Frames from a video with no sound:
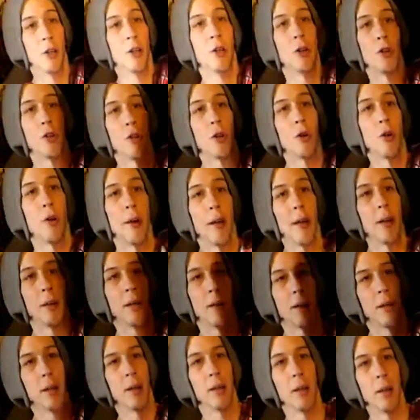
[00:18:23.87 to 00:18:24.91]
so it
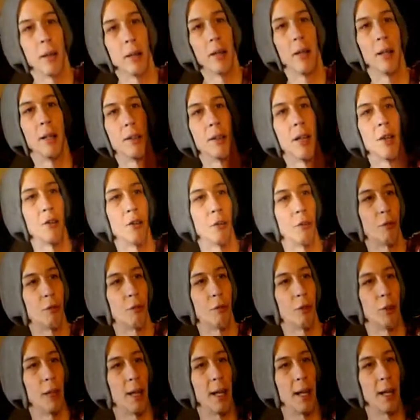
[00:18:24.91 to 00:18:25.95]
it doesn't
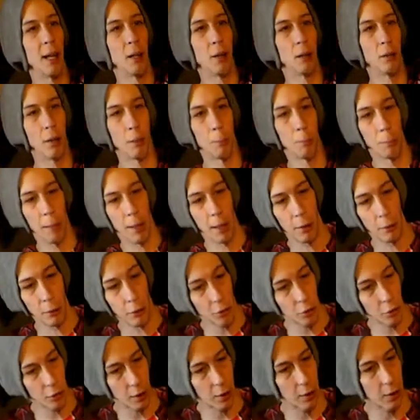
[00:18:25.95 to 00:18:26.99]
flail and
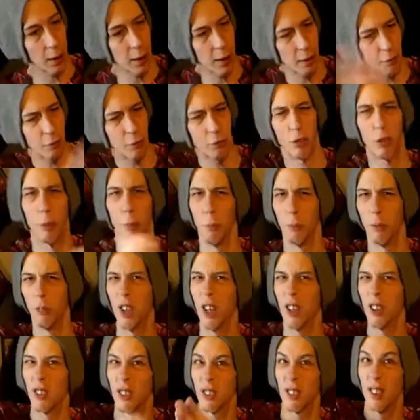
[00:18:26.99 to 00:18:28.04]
bounce, and I have some
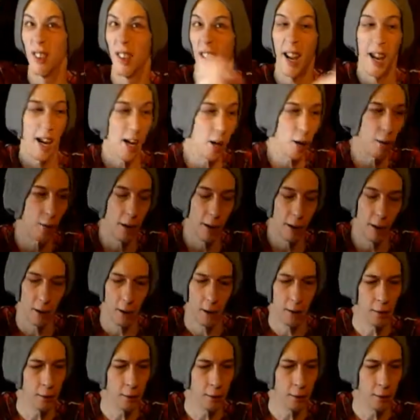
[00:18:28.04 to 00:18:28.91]
dust and hair there.